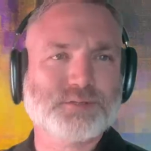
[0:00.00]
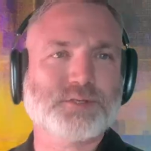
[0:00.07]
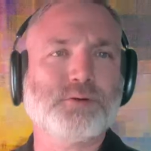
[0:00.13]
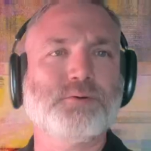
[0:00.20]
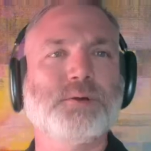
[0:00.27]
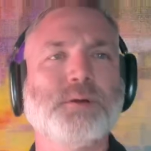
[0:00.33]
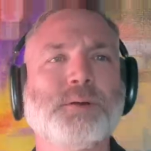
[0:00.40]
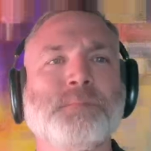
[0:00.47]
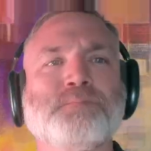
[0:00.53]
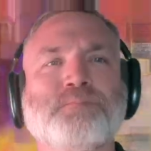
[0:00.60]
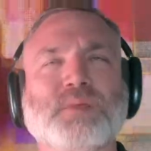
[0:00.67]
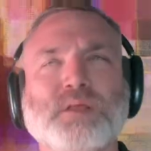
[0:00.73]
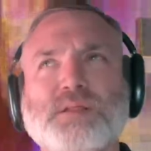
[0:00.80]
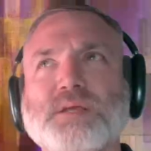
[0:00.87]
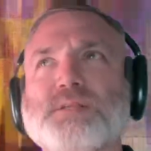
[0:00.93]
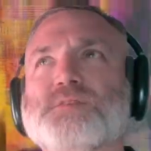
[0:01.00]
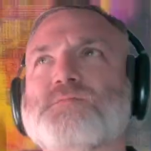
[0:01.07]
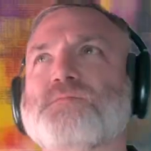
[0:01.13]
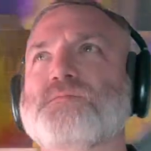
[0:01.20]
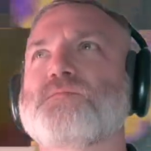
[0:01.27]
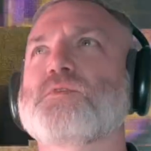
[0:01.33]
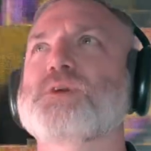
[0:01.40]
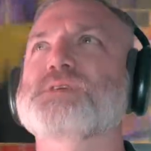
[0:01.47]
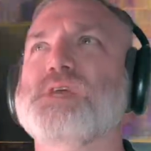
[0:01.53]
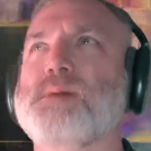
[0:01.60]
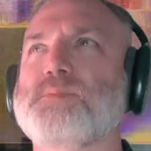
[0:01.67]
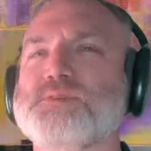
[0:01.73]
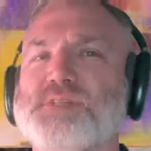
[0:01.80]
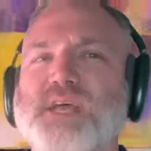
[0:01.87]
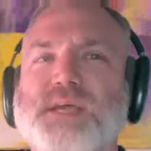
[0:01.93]
So let's, for
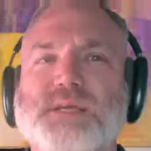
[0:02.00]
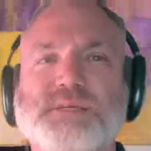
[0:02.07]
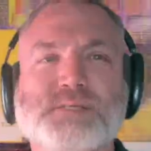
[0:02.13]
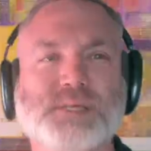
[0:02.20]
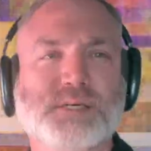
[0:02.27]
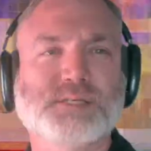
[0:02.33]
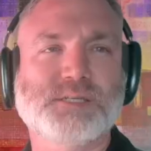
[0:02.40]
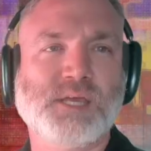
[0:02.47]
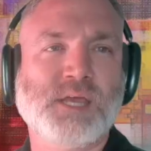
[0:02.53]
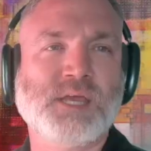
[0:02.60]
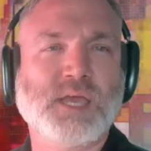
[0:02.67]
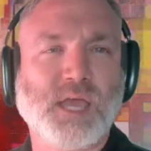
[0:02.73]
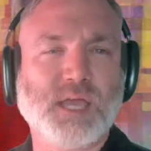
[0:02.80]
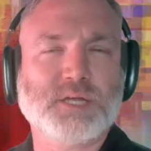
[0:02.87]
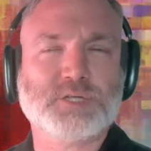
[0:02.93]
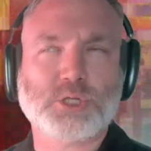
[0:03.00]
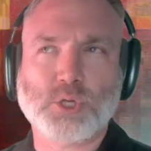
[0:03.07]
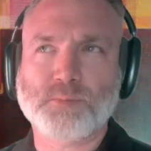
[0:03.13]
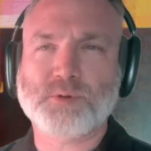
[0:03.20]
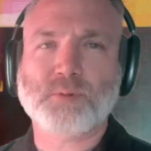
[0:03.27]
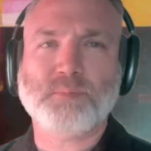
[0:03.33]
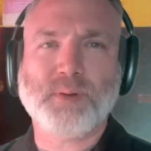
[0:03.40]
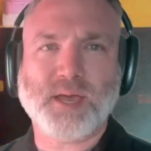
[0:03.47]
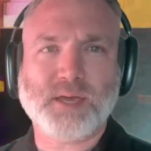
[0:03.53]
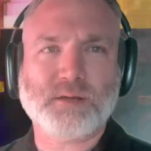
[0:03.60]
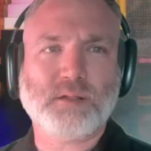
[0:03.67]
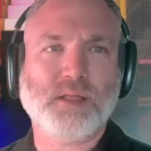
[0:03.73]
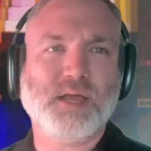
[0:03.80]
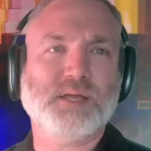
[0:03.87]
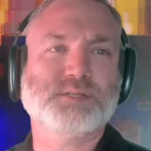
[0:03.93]
example, take a 16 gauge aluminum
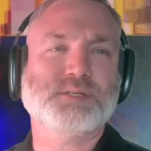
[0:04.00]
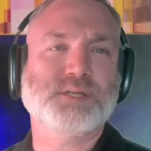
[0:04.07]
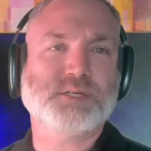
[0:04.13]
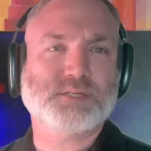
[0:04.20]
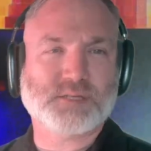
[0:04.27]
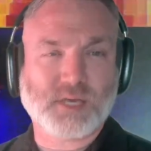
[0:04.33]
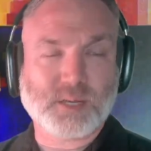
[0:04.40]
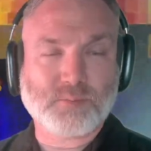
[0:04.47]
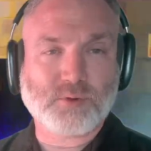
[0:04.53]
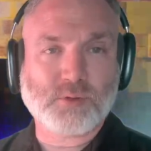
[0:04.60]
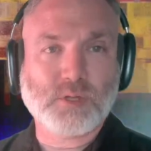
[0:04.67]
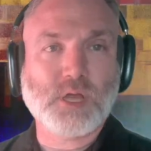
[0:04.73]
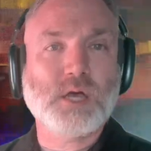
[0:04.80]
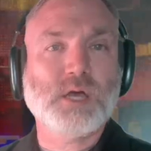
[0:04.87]
panel as an example.